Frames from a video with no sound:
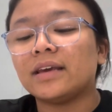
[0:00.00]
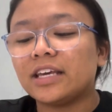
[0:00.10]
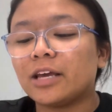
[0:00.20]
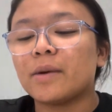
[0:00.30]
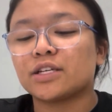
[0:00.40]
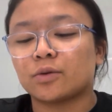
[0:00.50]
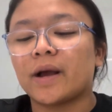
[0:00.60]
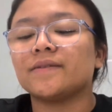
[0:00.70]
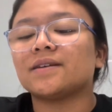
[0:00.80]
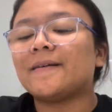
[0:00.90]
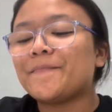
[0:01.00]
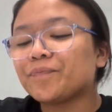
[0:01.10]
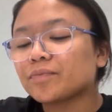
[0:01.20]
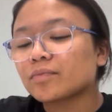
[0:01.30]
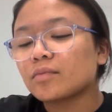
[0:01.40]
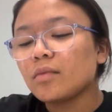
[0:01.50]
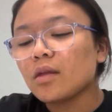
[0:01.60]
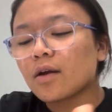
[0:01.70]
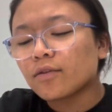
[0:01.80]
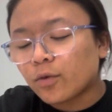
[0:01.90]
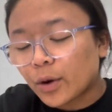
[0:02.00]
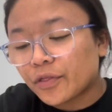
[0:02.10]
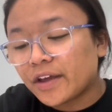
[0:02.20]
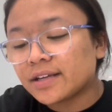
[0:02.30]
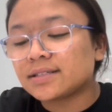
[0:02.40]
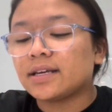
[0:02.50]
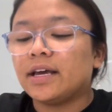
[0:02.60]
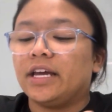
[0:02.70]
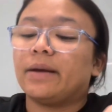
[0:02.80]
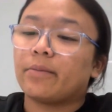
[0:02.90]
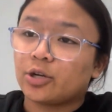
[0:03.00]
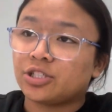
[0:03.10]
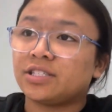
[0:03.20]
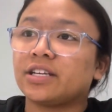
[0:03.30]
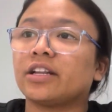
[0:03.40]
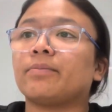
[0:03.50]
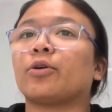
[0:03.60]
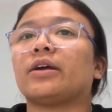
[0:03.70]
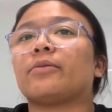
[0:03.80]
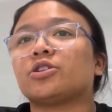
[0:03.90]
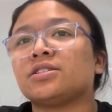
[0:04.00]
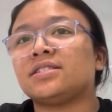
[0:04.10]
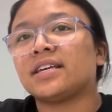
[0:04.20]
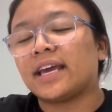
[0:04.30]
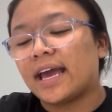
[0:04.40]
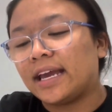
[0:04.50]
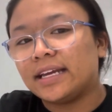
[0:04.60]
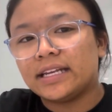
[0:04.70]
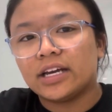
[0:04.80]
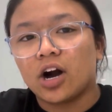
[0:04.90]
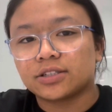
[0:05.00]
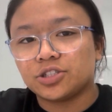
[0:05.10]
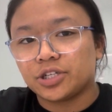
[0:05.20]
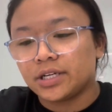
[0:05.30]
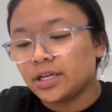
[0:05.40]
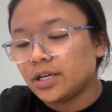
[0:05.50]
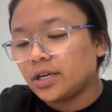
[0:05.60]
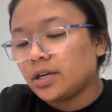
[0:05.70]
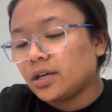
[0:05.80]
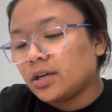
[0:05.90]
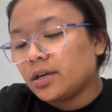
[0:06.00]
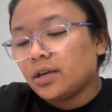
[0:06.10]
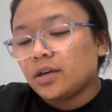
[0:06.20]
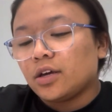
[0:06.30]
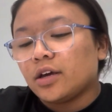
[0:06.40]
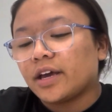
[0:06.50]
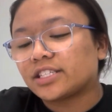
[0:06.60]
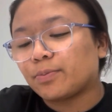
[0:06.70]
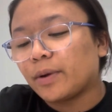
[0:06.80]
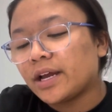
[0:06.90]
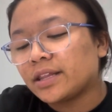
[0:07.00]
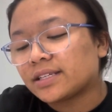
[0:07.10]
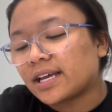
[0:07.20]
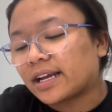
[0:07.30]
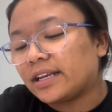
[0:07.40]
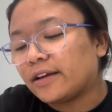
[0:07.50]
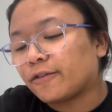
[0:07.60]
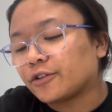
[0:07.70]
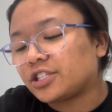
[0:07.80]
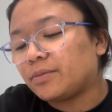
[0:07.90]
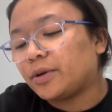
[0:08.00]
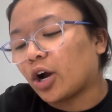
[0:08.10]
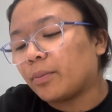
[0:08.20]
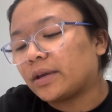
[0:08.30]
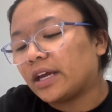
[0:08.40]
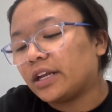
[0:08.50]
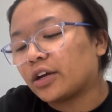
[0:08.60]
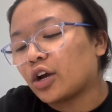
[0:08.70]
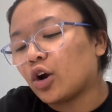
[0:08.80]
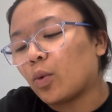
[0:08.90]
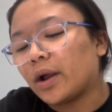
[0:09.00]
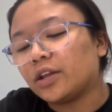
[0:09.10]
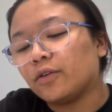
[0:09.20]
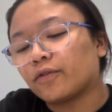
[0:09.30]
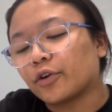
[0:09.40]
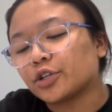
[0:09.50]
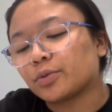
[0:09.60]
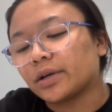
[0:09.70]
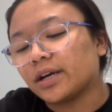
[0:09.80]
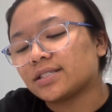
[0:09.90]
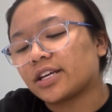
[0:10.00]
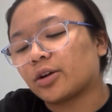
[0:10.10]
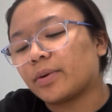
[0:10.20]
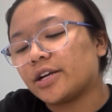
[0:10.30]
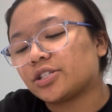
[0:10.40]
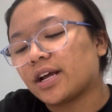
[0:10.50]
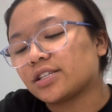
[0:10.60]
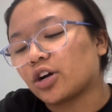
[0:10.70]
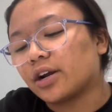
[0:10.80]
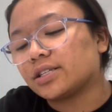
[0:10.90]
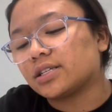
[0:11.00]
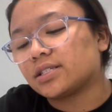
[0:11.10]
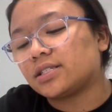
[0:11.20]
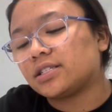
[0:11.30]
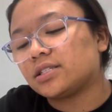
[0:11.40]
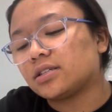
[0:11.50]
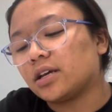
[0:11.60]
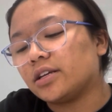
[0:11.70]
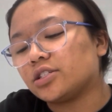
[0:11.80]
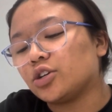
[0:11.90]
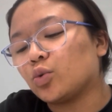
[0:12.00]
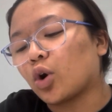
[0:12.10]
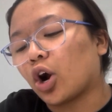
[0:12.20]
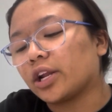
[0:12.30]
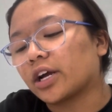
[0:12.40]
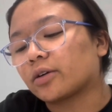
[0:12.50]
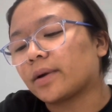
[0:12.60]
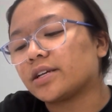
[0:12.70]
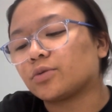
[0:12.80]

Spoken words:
EMS arrives. 4 things: emergency clipboard, emergency kit, AED, oxygen. Explain the technique for CPR beginning when you first realize that your patient has gone into cardiac arrest.